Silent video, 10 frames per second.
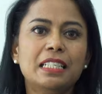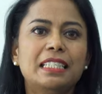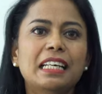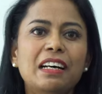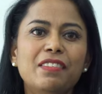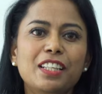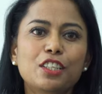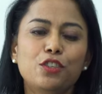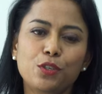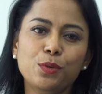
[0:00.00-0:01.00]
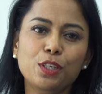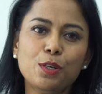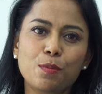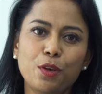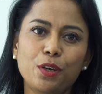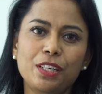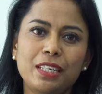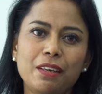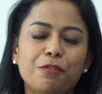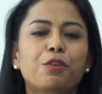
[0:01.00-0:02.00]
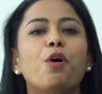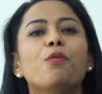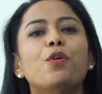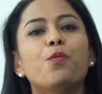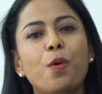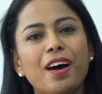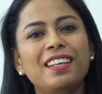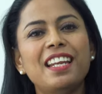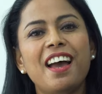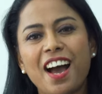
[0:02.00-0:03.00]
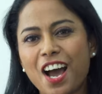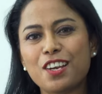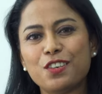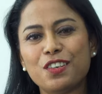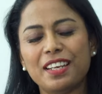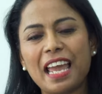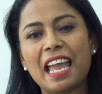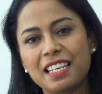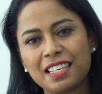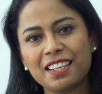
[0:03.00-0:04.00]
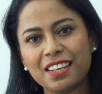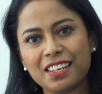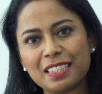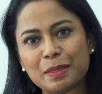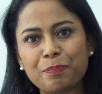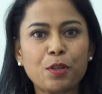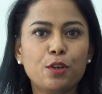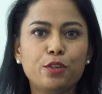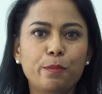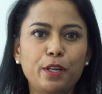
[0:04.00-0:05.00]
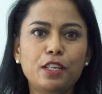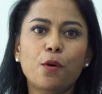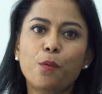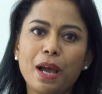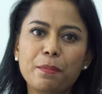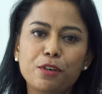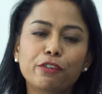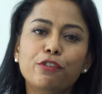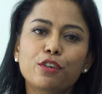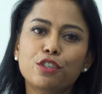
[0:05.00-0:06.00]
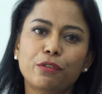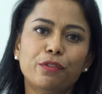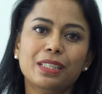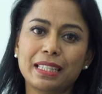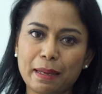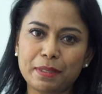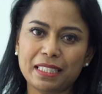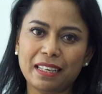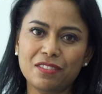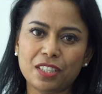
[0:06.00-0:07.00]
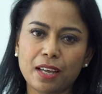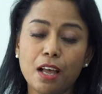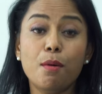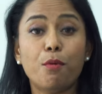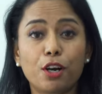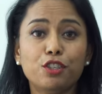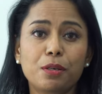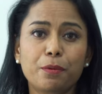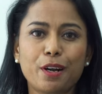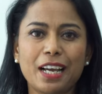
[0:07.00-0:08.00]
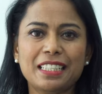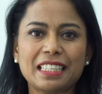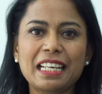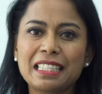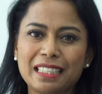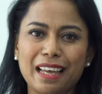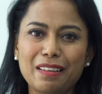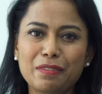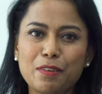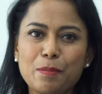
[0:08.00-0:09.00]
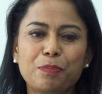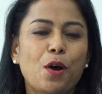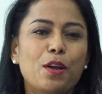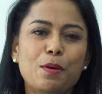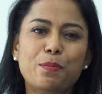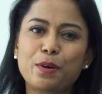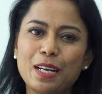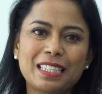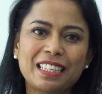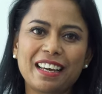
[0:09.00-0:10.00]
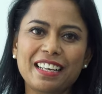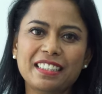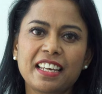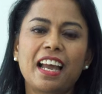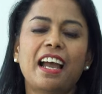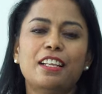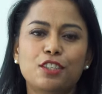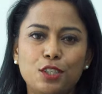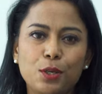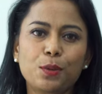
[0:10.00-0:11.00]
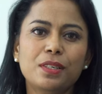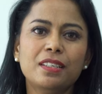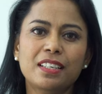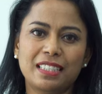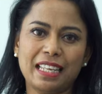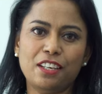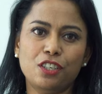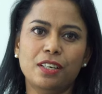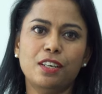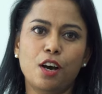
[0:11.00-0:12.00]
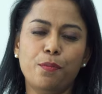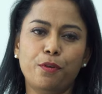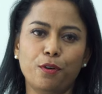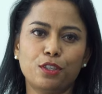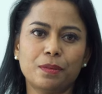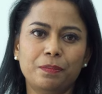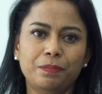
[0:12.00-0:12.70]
Serving the student community for over 180 years to build a vibrant future for themselves, Marjon prides itself on a personalized and student-centered approach,